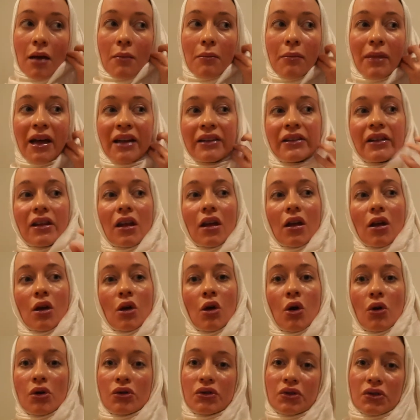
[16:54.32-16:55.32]
but
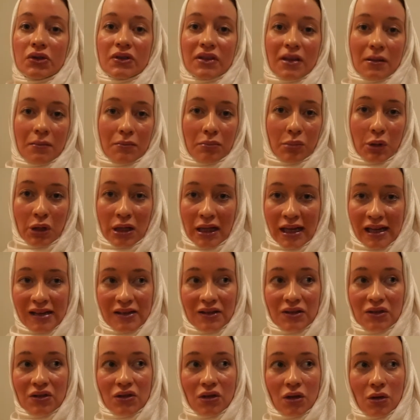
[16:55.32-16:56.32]
go to some
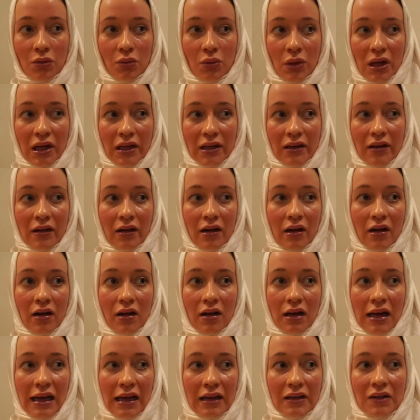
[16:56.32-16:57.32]
place, you know, where there
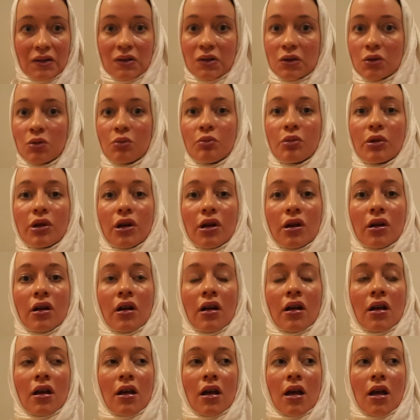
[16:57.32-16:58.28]
are like super